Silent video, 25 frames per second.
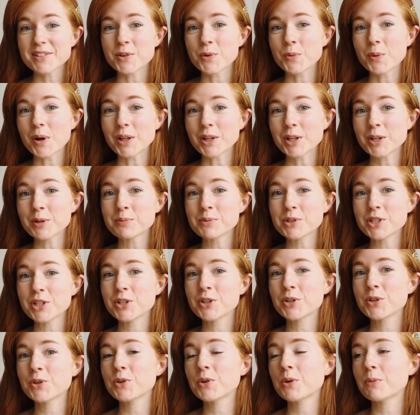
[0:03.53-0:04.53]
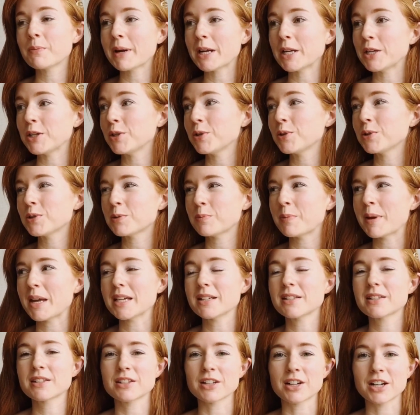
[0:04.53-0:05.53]
Welcome to my new
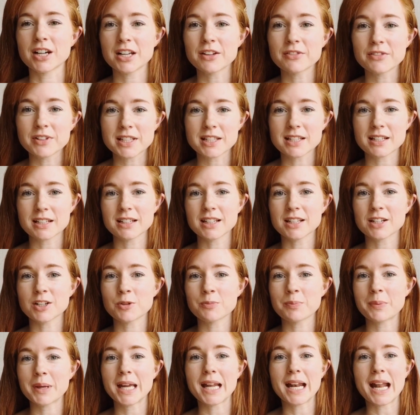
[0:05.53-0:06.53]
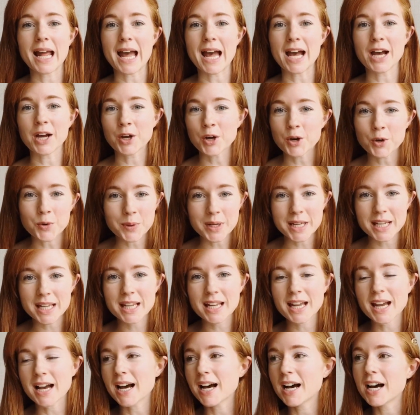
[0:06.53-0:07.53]
space. Sorry if it's a little bit
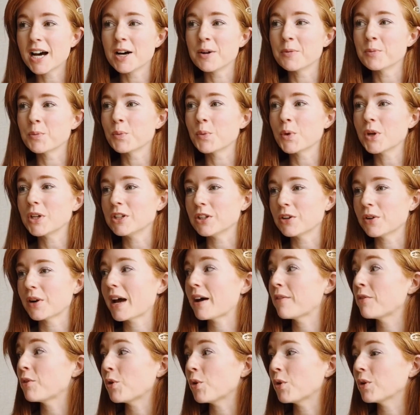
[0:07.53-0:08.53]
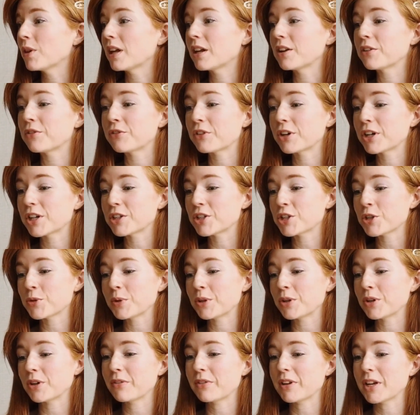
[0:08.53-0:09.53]
echoey. We don't have a whole lot of furniture.
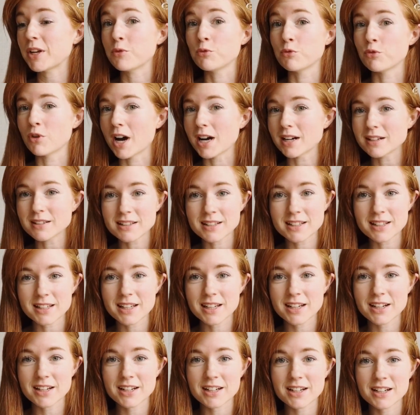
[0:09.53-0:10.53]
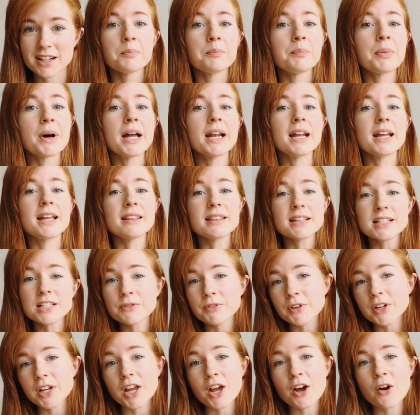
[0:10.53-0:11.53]
We don't have any rugs in here. But in this
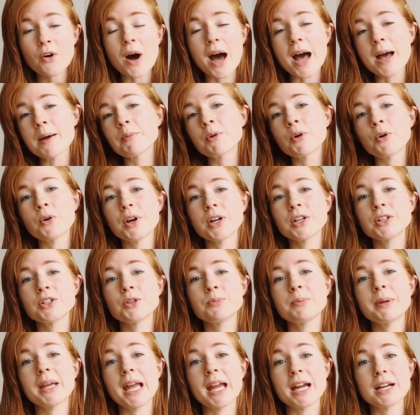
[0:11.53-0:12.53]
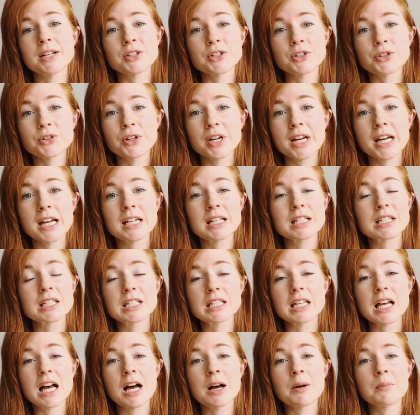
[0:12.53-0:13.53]
video, I'm going to be answering
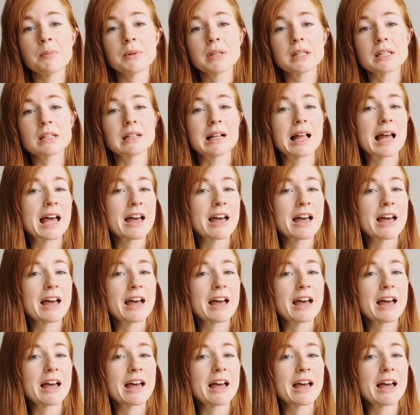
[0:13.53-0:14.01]
some little